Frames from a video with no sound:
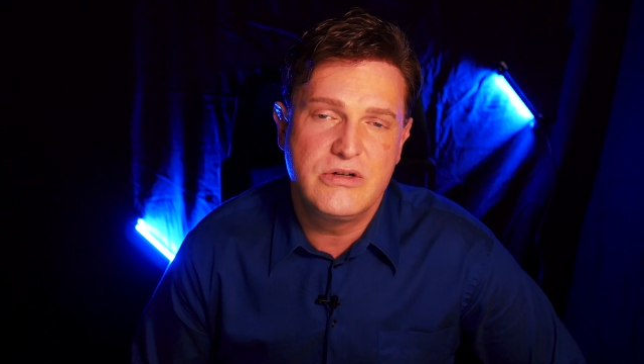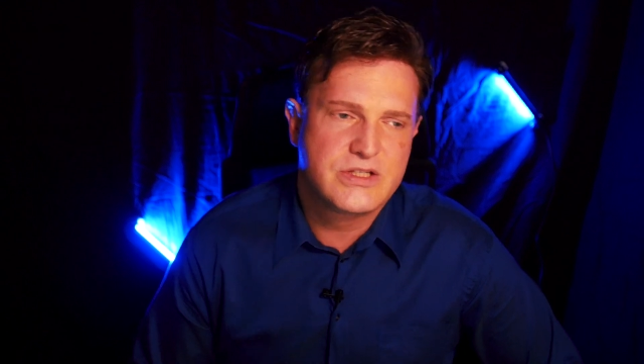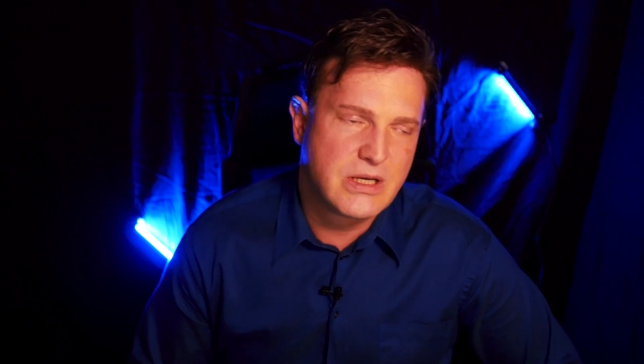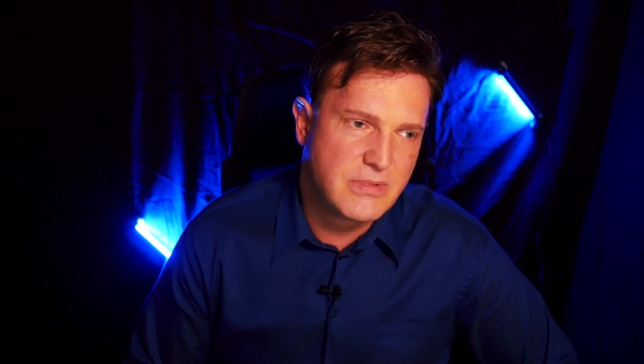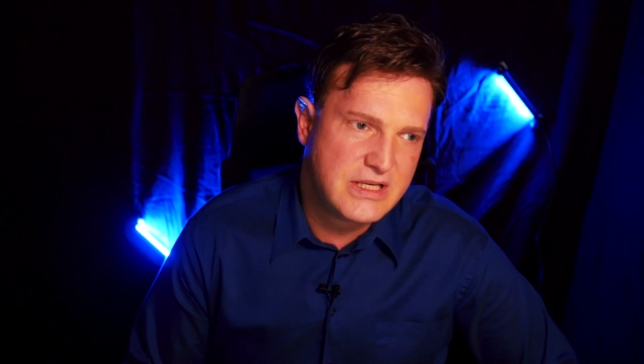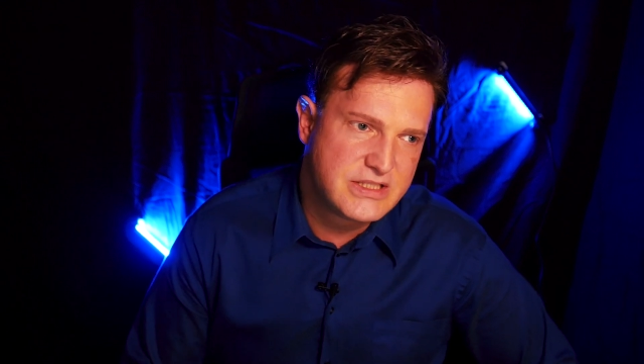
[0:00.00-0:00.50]

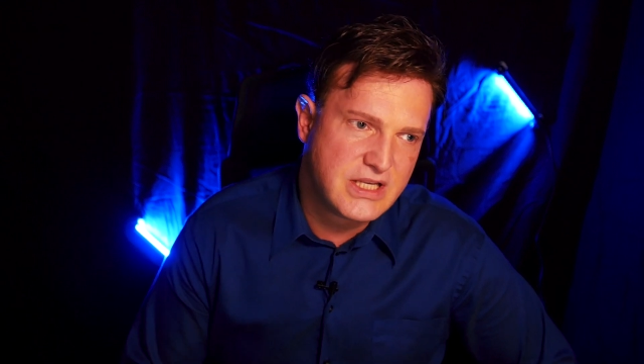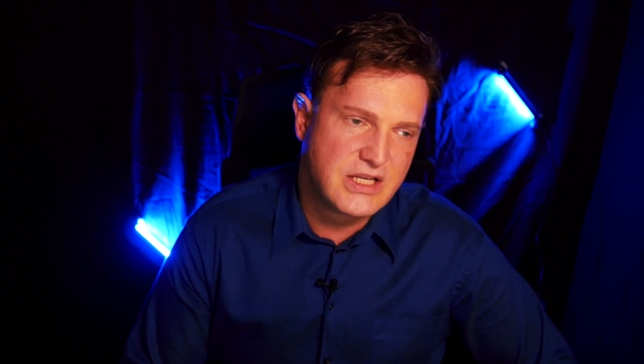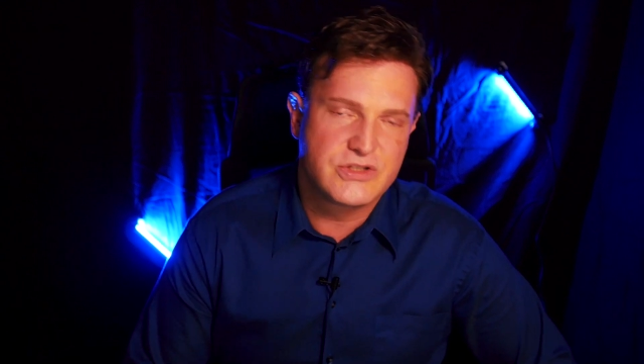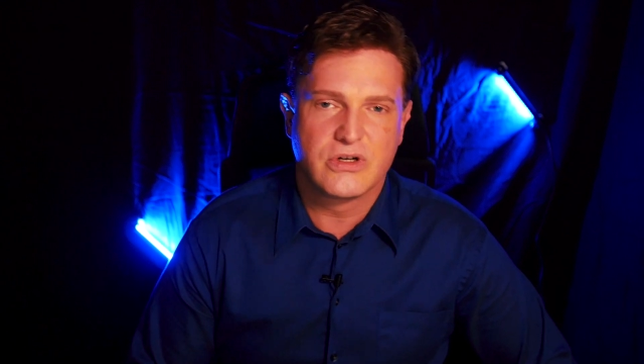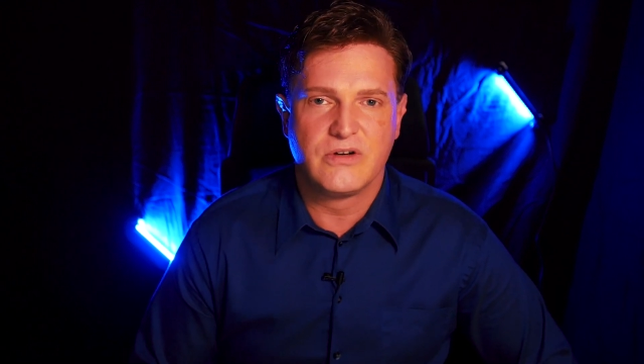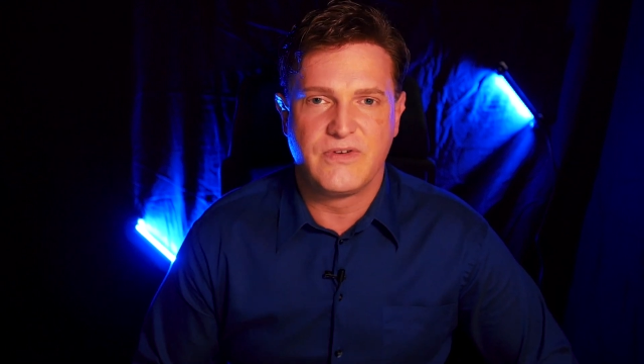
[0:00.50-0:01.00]
Some of these
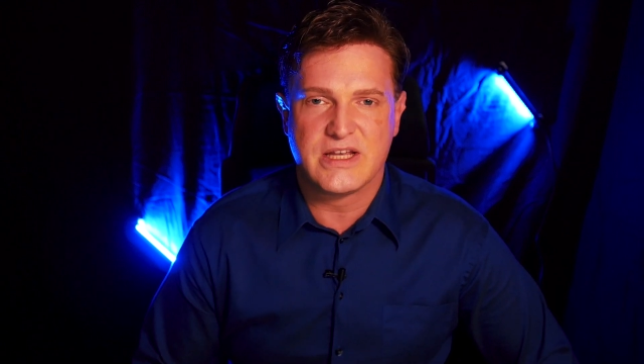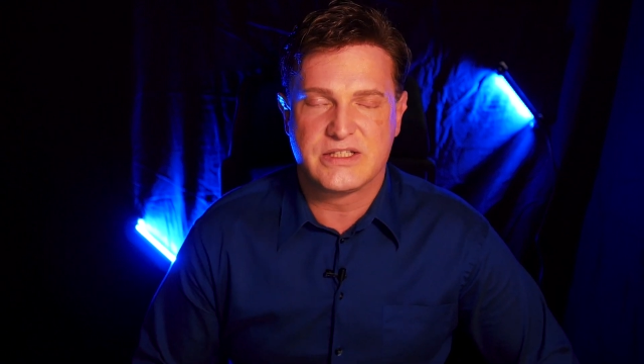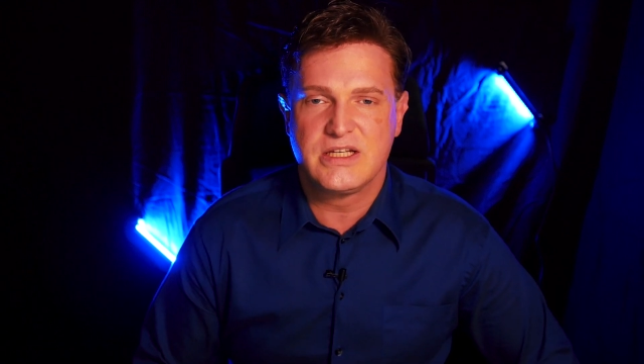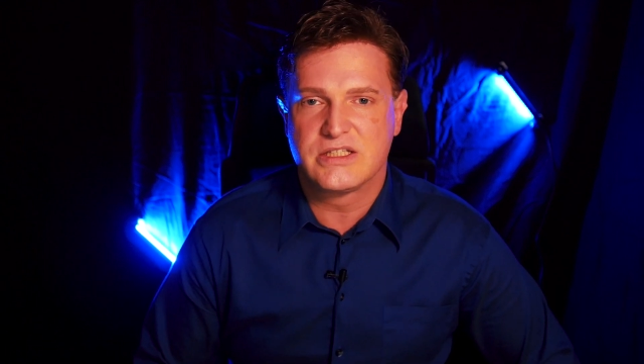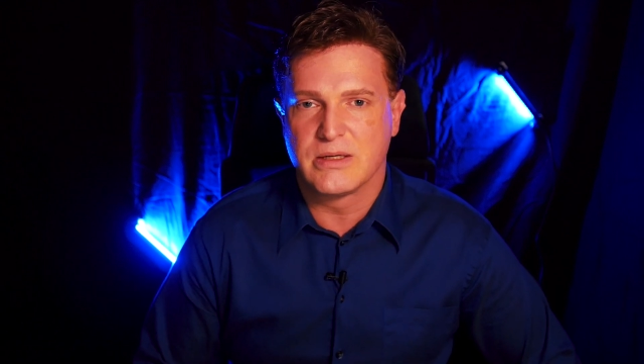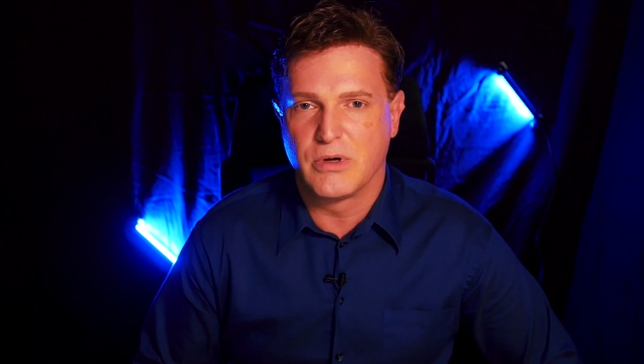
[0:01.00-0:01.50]
things are
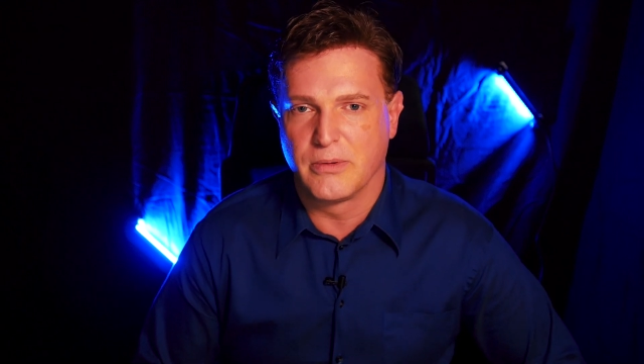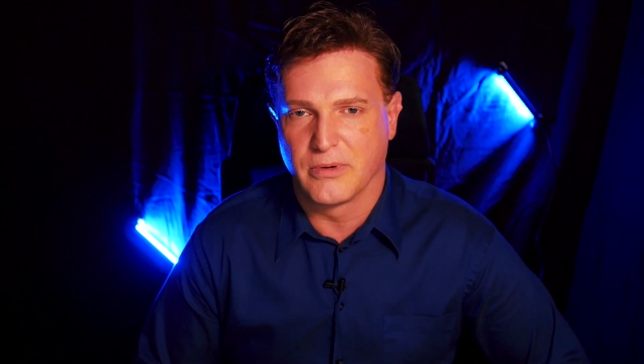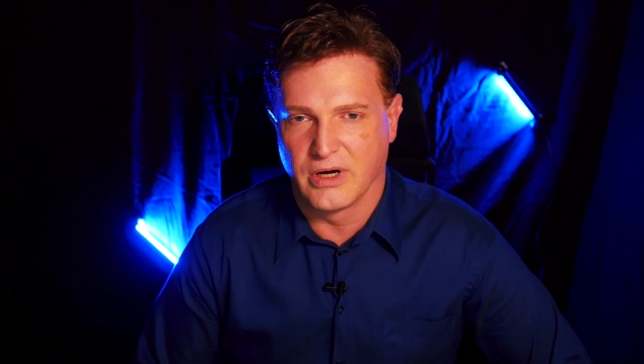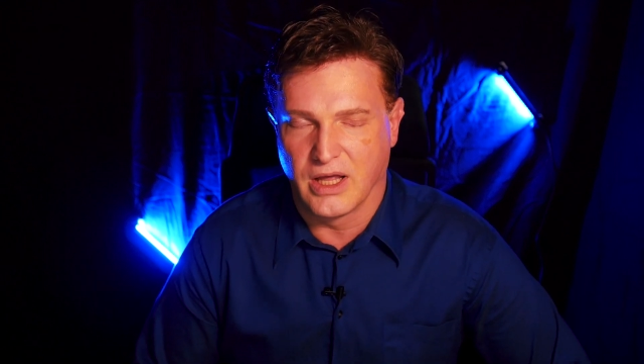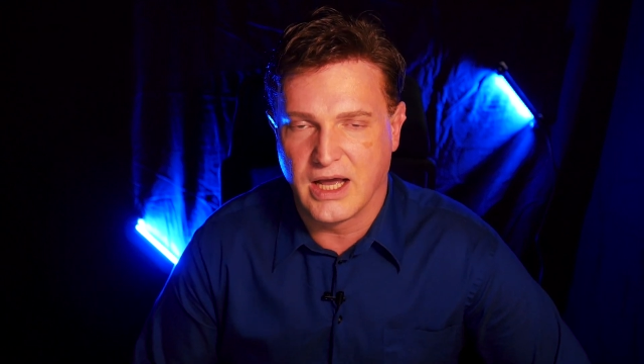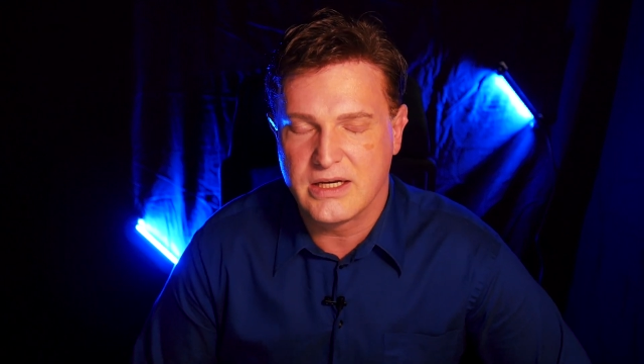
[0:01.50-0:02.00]
investing, some of them
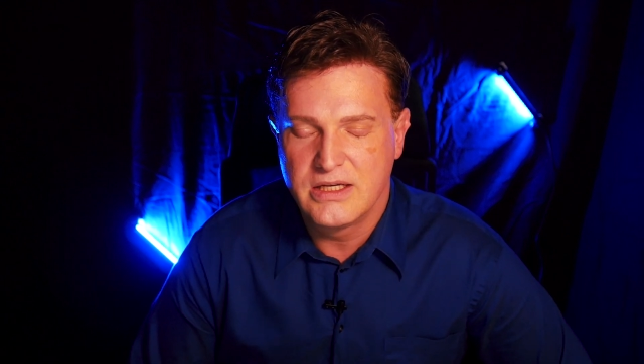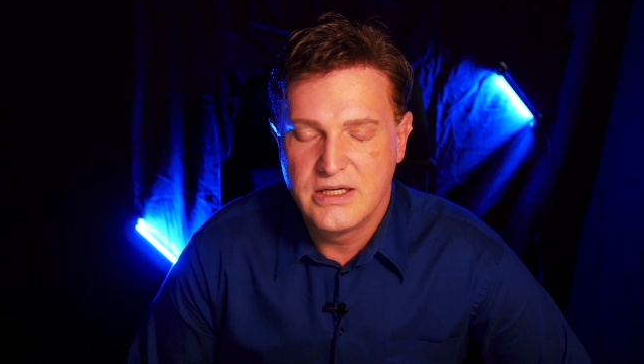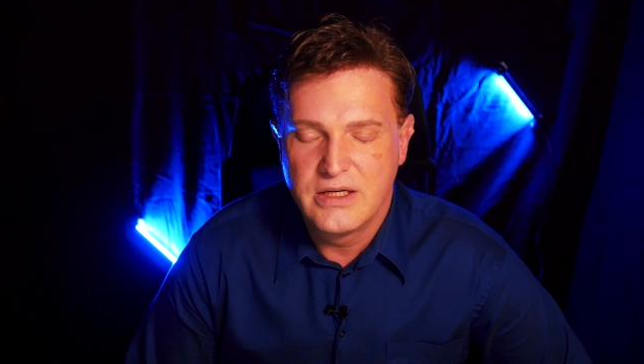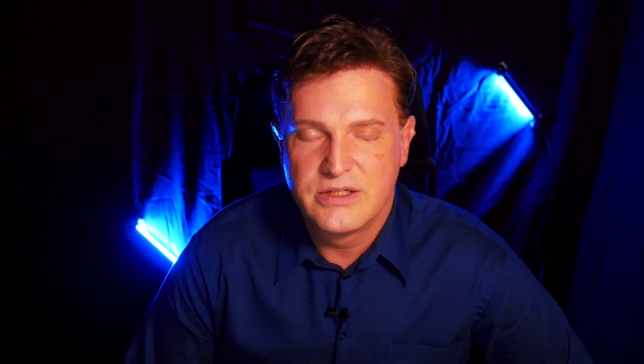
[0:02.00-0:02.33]
are not.